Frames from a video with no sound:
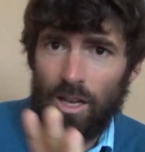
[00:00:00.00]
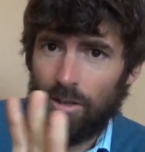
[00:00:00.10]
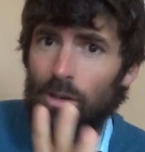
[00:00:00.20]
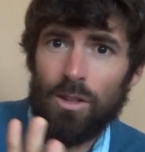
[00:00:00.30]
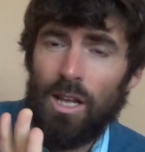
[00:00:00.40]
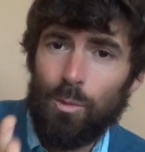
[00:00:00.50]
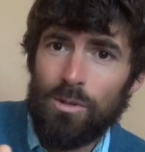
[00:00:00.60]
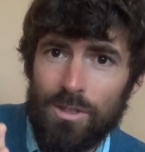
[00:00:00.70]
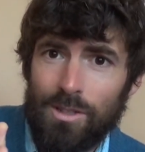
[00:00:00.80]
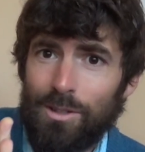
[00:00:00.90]
Not that I
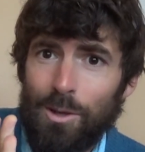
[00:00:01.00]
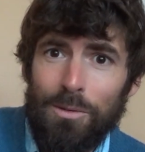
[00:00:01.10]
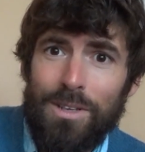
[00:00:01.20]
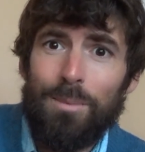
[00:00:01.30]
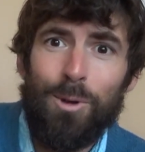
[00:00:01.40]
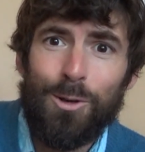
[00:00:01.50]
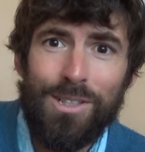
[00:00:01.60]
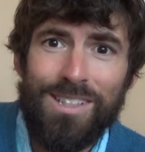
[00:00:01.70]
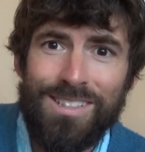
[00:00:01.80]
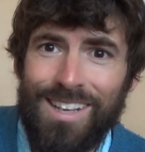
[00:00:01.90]
want to condemn or
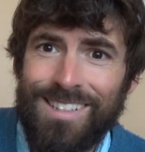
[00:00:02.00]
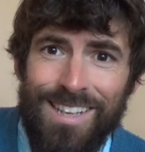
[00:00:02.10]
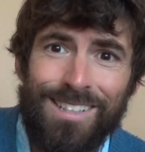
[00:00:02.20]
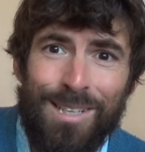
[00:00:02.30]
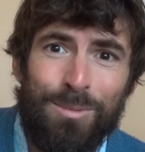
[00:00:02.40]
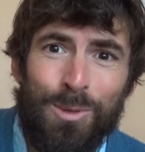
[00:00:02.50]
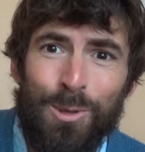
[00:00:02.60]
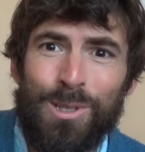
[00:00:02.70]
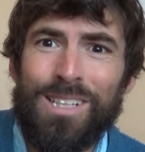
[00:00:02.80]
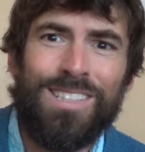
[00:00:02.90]
criticize Natalie
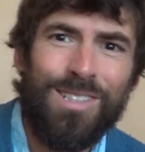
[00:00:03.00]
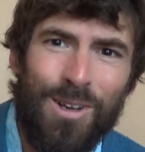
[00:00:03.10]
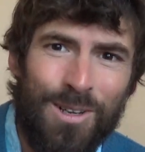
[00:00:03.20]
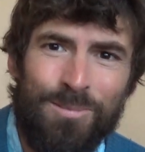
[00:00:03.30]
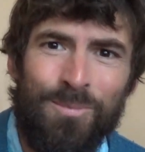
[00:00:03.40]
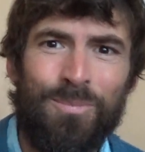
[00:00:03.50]
Imbruglia's song.